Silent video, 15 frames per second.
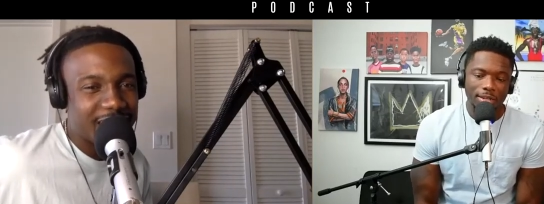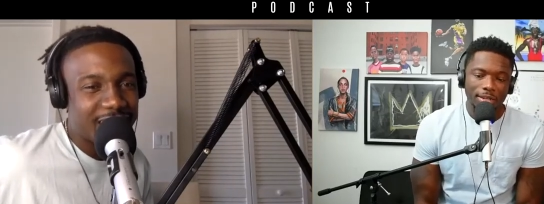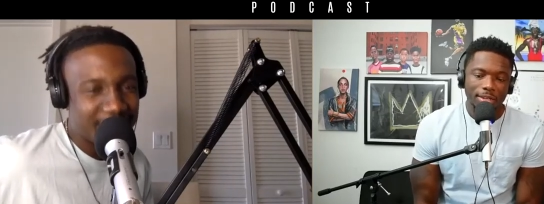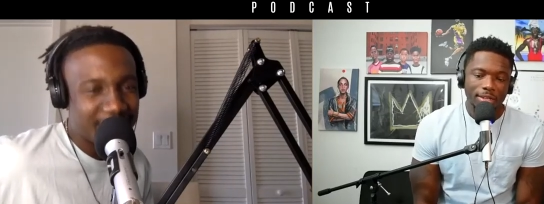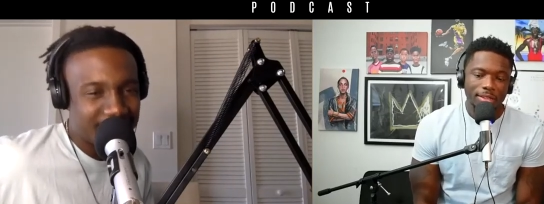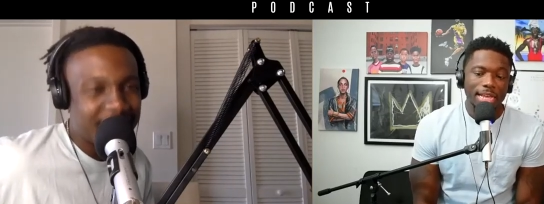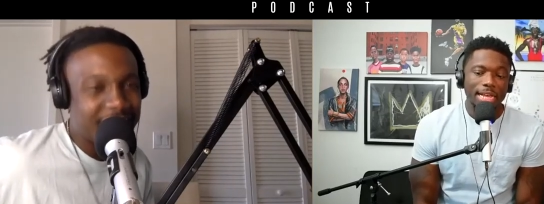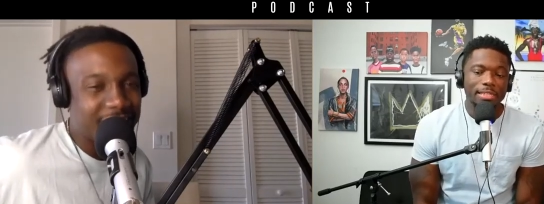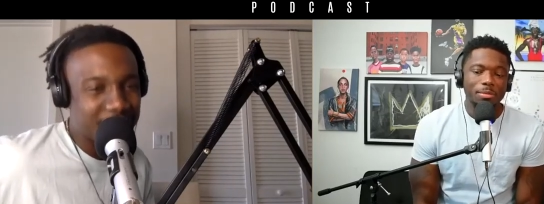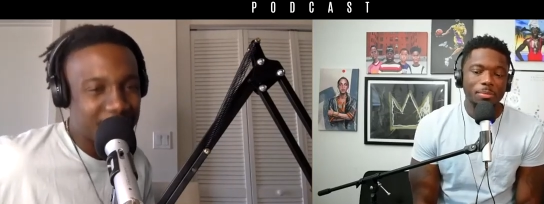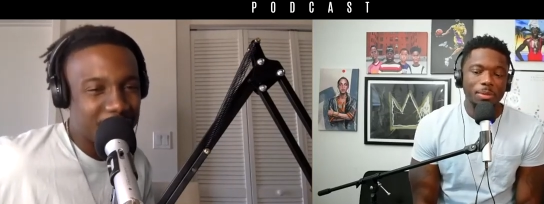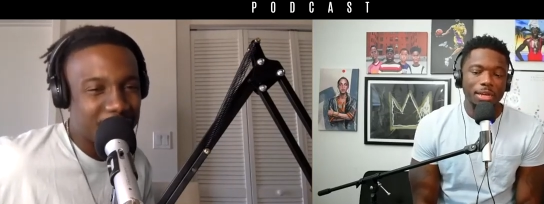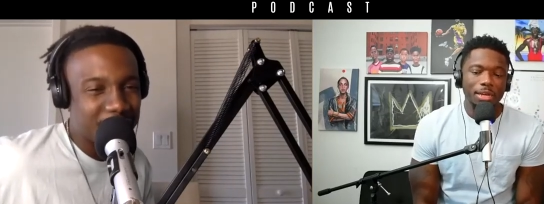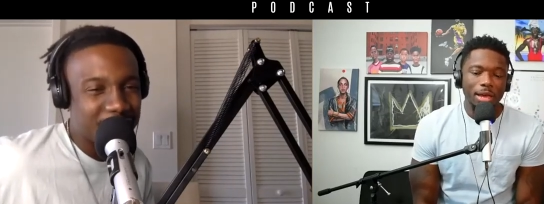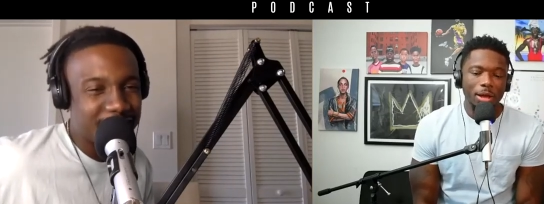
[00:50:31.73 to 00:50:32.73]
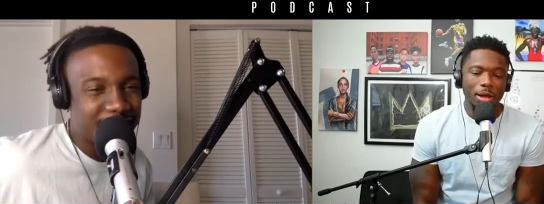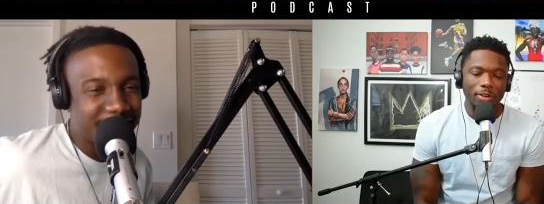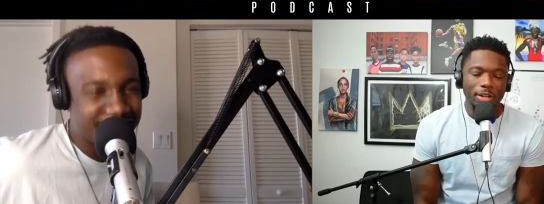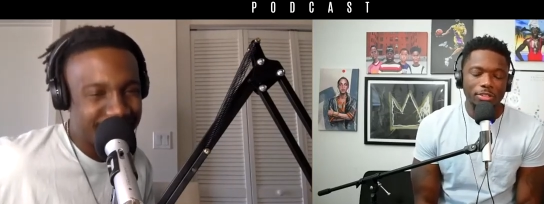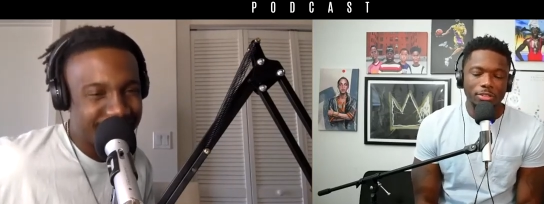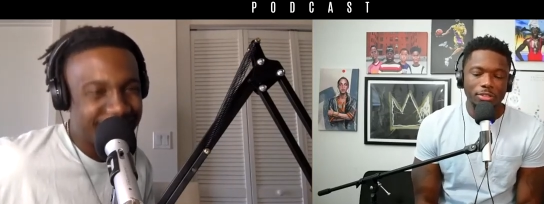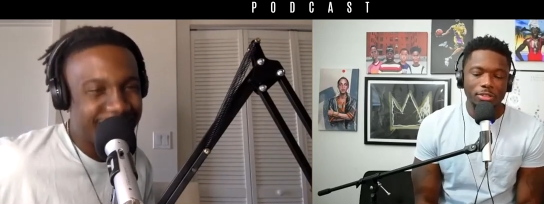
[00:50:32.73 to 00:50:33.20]
Speaker 1: That's you. Drink
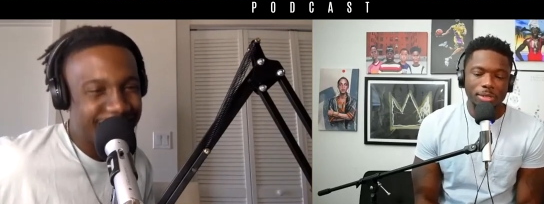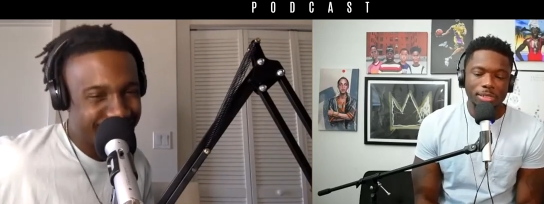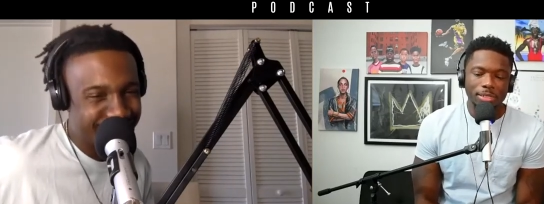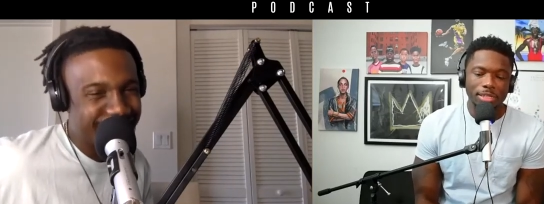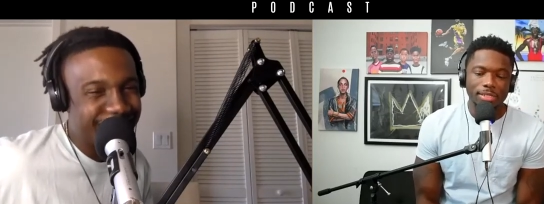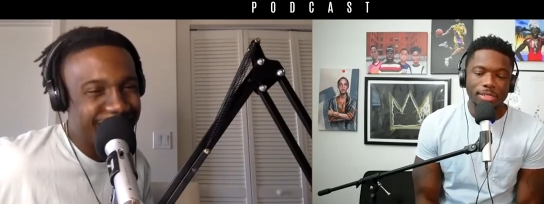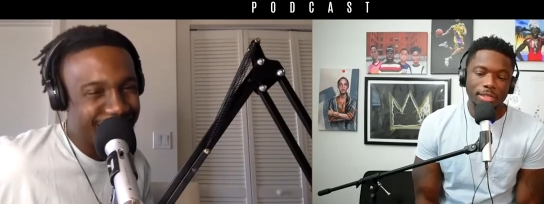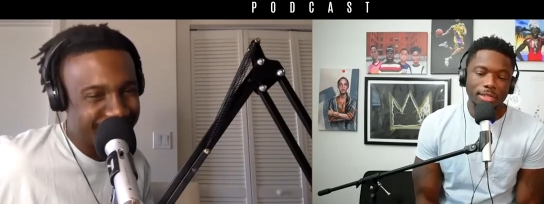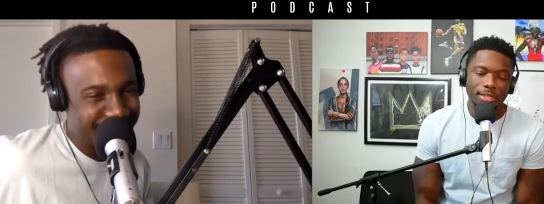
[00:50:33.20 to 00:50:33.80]
too much Hennessy.